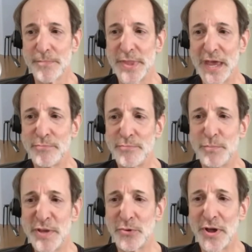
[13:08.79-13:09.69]
that
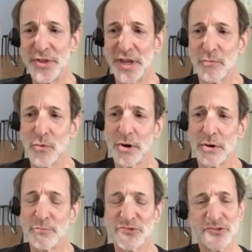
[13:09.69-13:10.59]
people, I think,
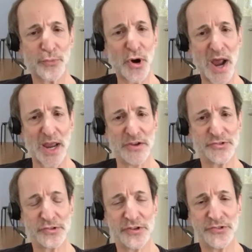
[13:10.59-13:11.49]
were
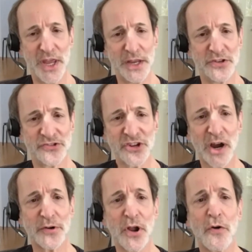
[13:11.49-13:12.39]
surprised as they
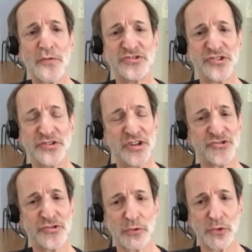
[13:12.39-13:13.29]
discovered all of these
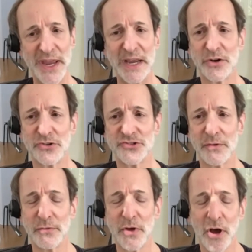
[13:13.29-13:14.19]
additional layers
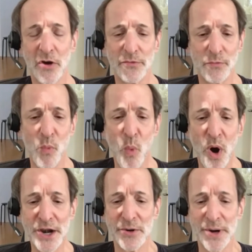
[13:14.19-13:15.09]
of
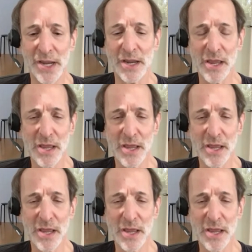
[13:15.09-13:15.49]
wiring.